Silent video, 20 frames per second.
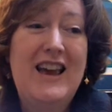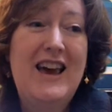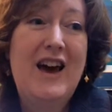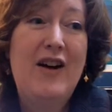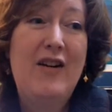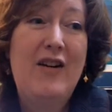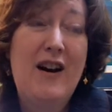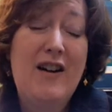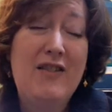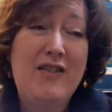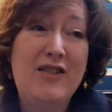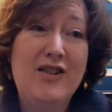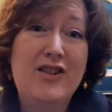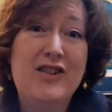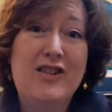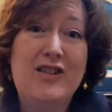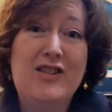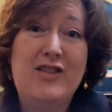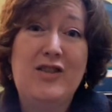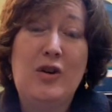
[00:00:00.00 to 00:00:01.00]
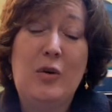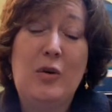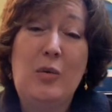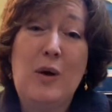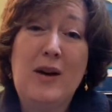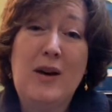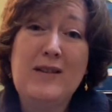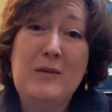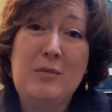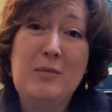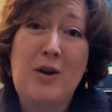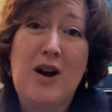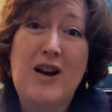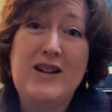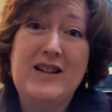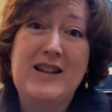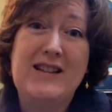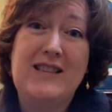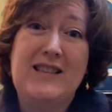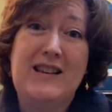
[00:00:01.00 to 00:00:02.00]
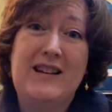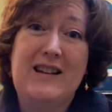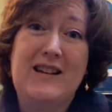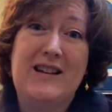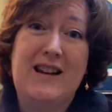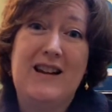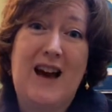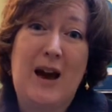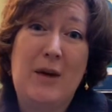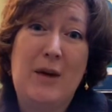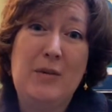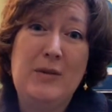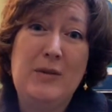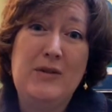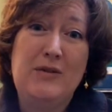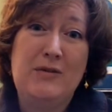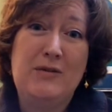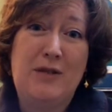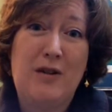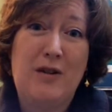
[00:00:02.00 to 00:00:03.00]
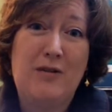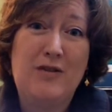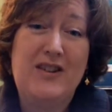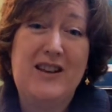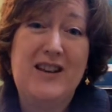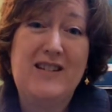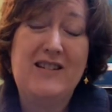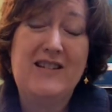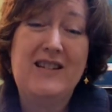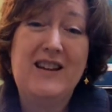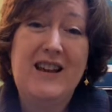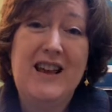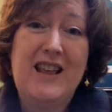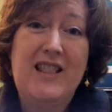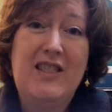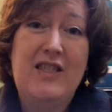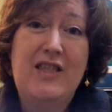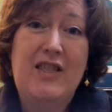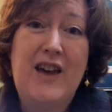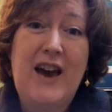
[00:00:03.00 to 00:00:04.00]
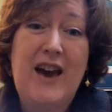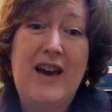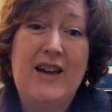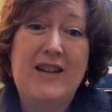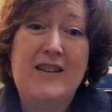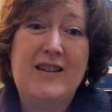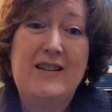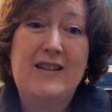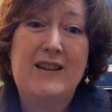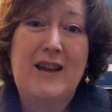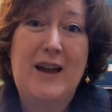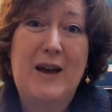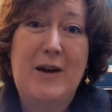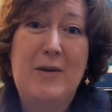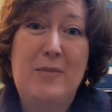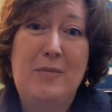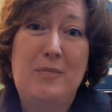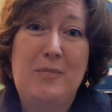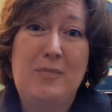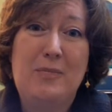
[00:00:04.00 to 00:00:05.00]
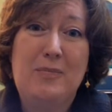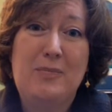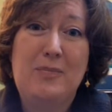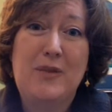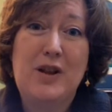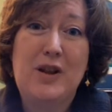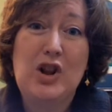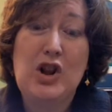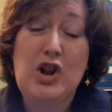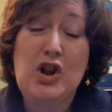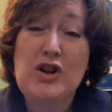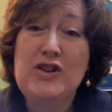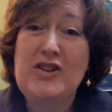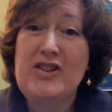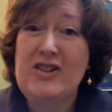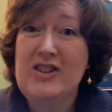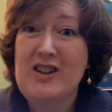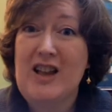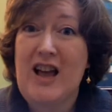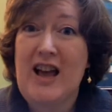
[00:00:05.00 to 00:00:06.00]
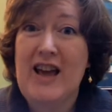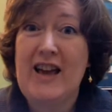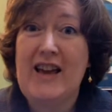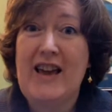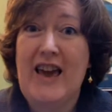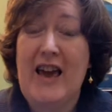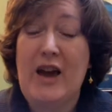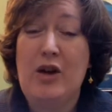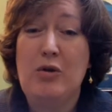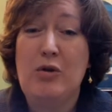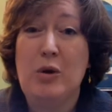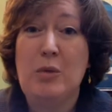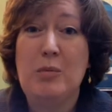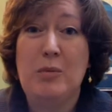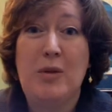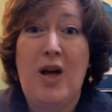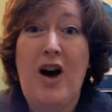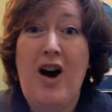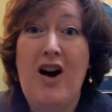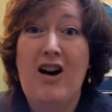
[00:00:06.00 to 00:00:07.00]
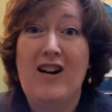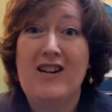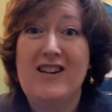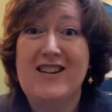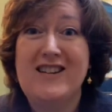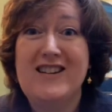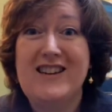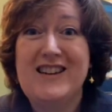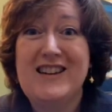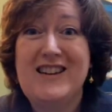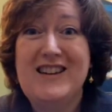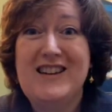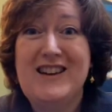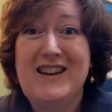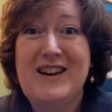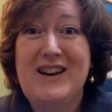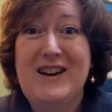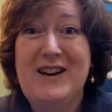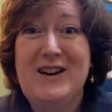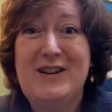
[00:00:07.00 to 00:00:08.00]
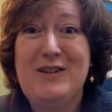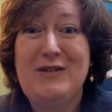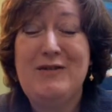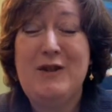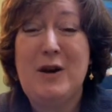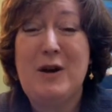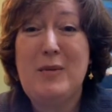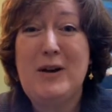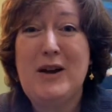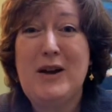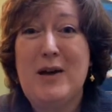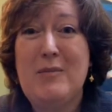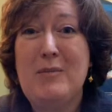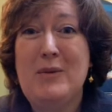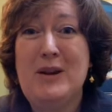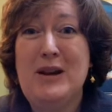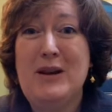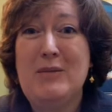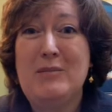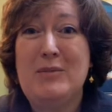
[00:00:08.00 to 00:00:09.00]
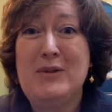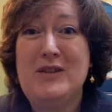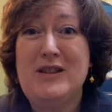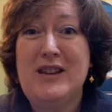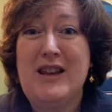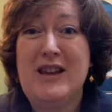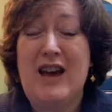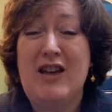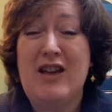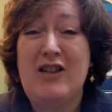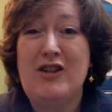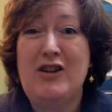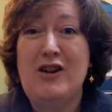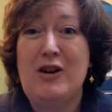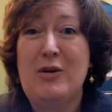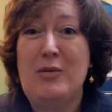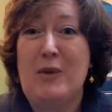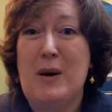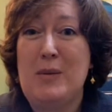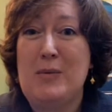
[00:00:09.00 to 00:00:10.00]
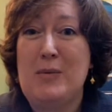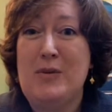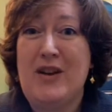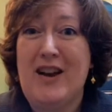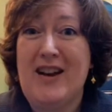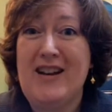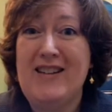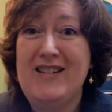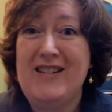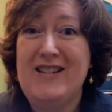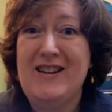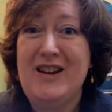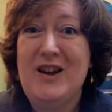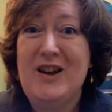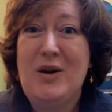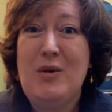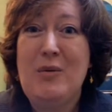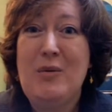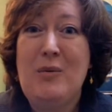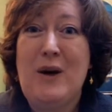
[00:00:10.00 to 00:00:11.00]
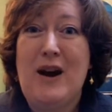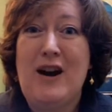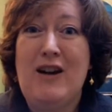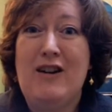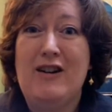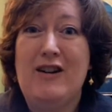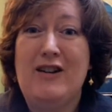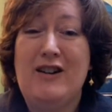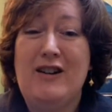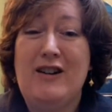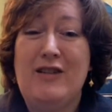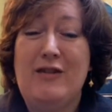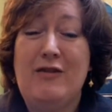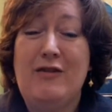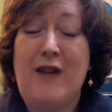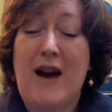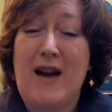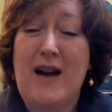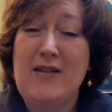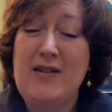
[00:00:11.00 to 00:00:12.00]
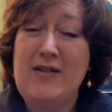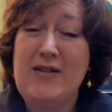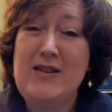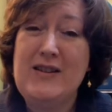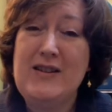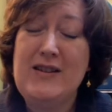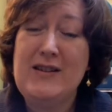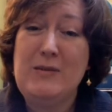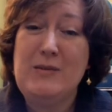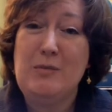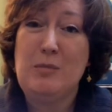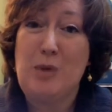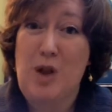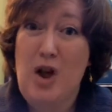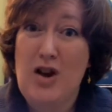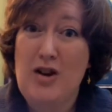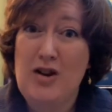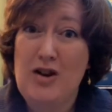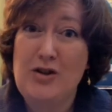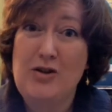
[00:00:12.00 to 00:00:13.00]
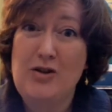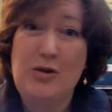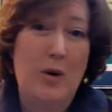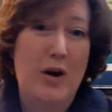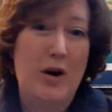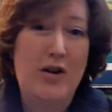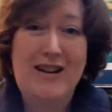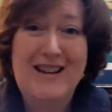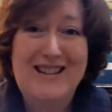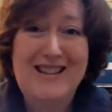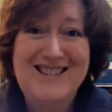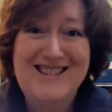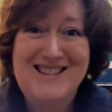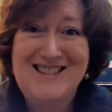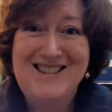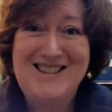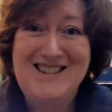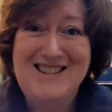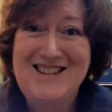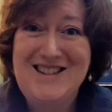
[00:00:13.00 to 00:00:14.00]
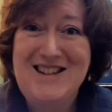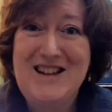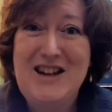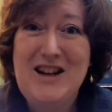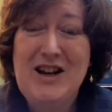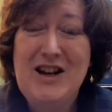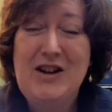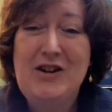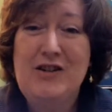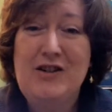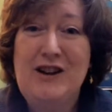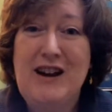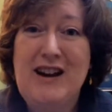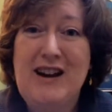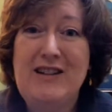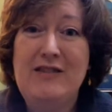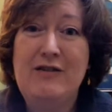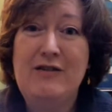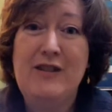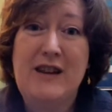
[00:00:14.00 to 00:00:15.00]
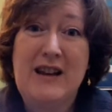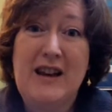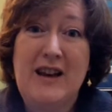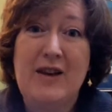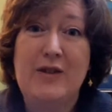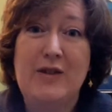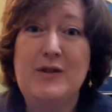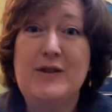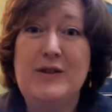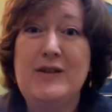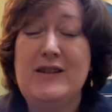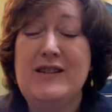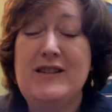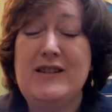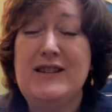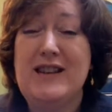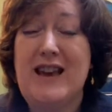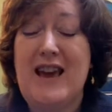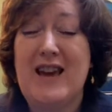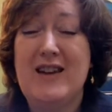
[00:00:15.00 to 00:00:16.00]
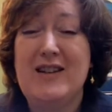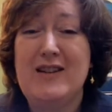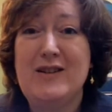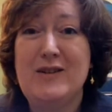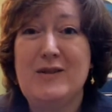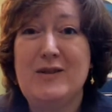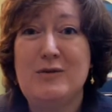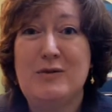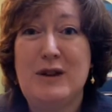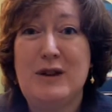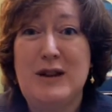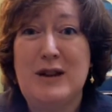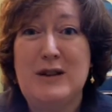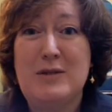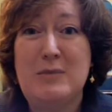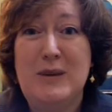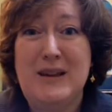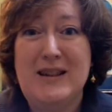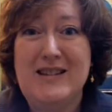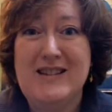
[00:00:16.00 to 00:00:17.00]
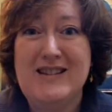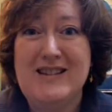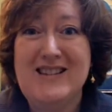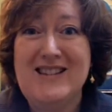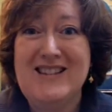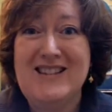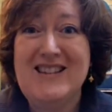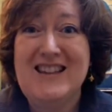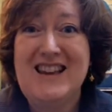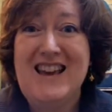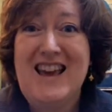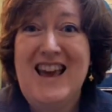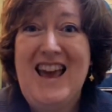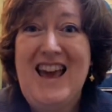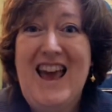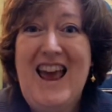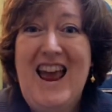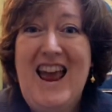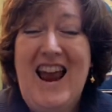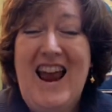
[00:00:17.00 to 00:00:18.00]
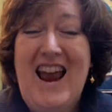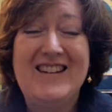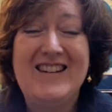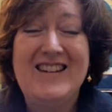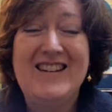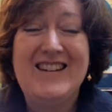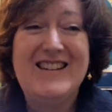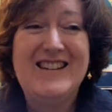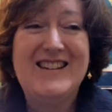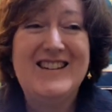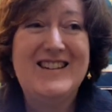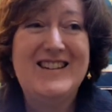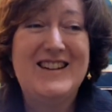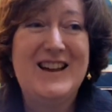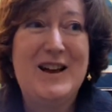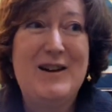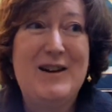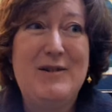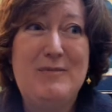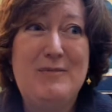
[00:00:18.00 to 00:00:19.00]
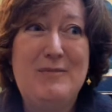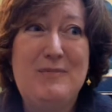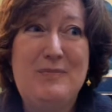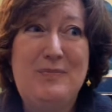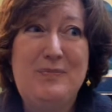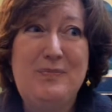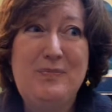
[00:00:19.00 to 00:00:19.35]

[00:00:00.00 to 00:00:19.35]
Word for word: However, there was a project that I was involved in that um, looked like a group log a pharma company put together a website where five of us bloggers who already existed created videos and written pieces. And um,